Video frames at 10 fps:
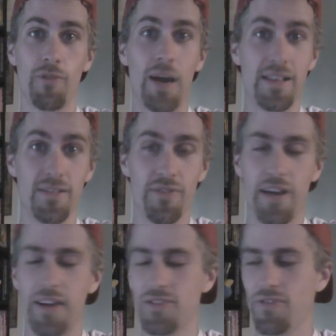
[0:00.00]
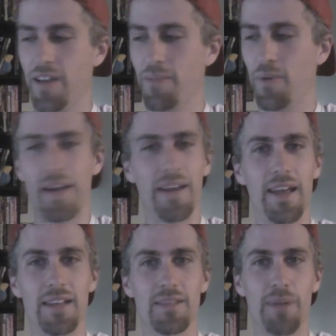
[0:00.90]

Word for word: Verizon FiOS fanboy, I guess.